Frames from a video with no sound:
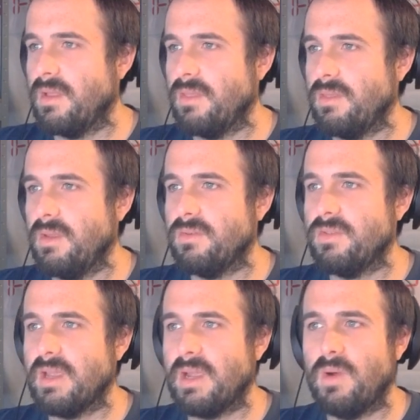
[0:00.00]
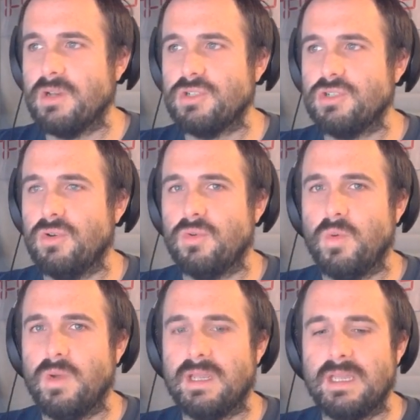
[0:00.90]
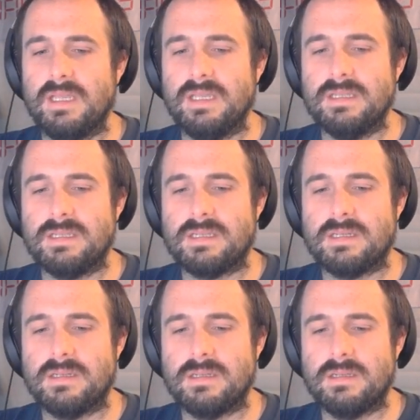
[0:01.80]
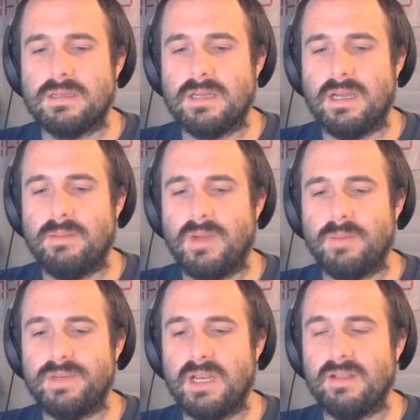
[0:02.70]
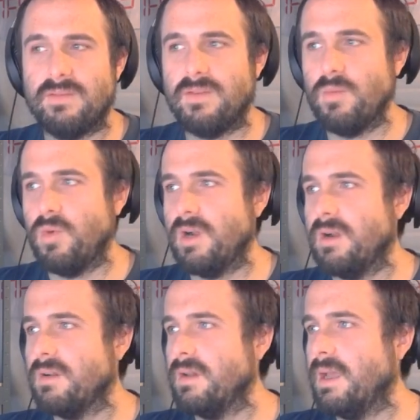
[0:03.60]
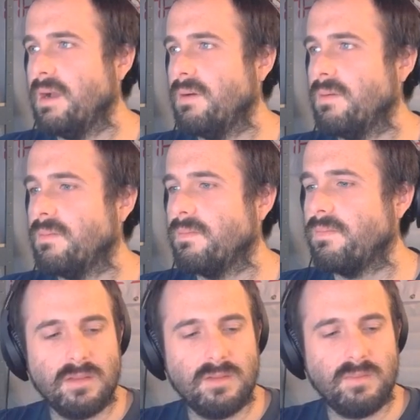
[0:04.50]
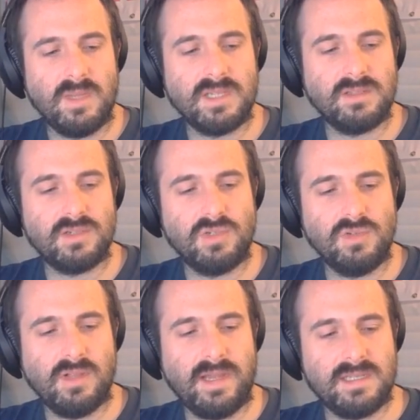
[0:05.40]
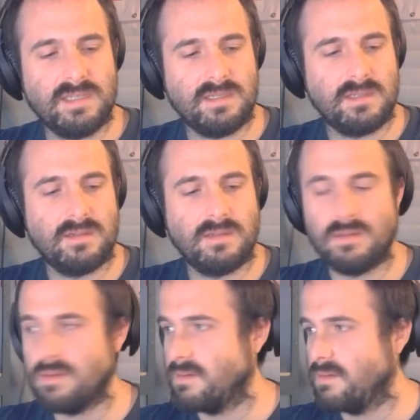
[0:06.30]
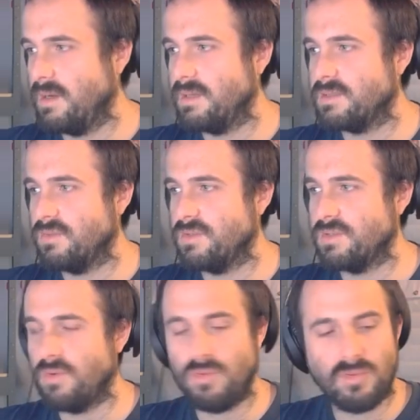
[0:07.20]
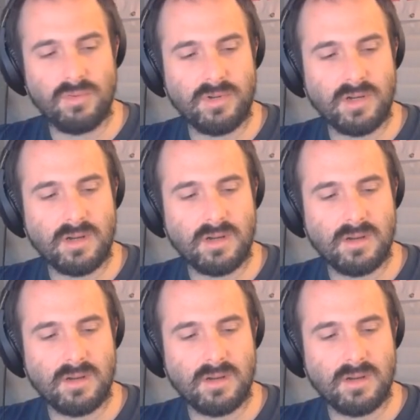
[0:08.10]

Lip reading: the other thing I want to show quick is updating the firmware. Now, basically there's two classes, right? So there's the older